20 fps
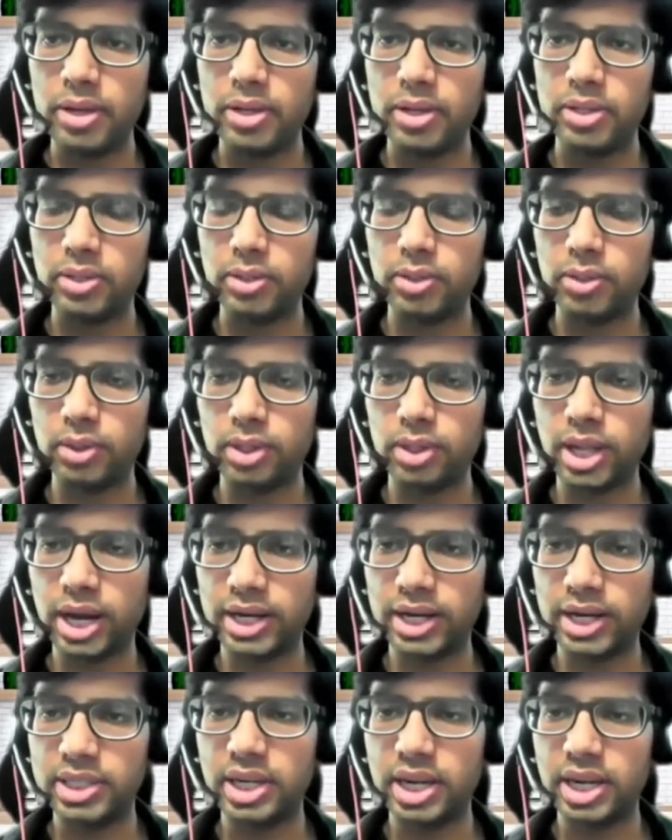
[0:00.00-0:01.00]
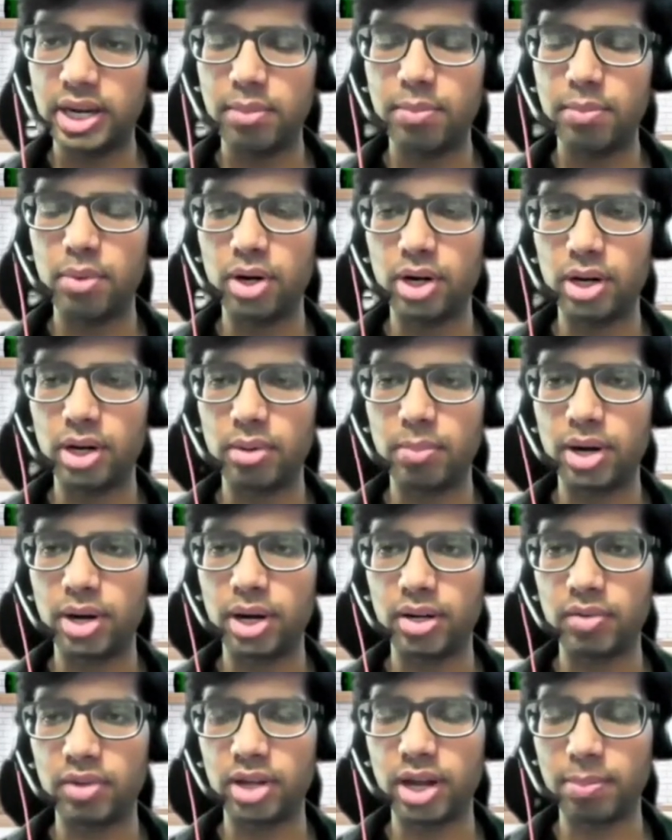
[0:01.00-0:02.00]
So that is an important
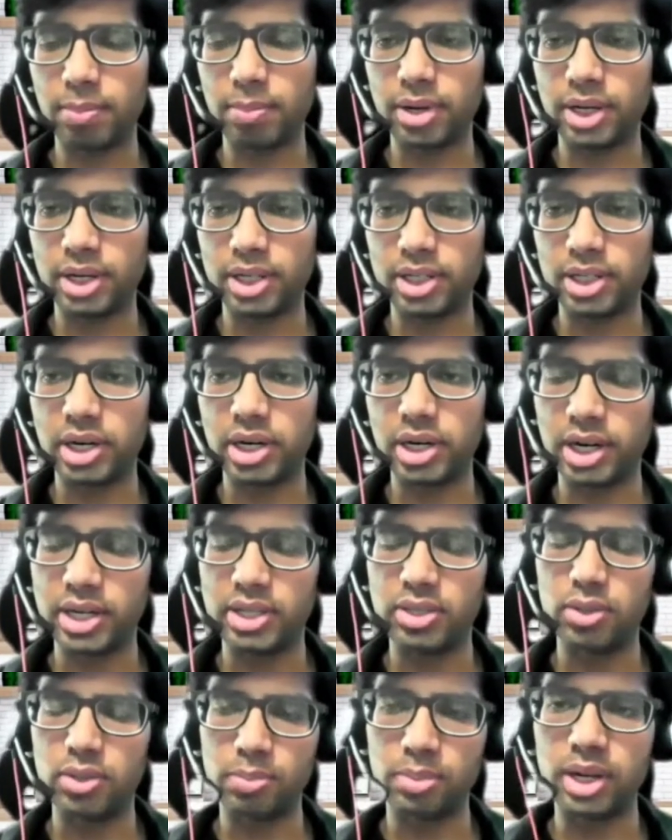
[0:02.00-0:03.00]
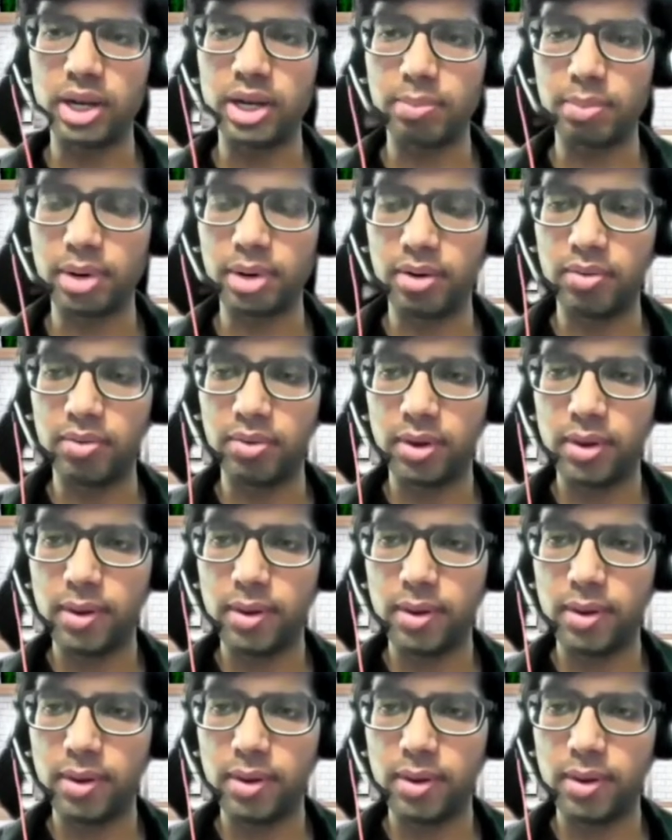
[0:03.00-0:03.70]
part of the application SOP, I believe.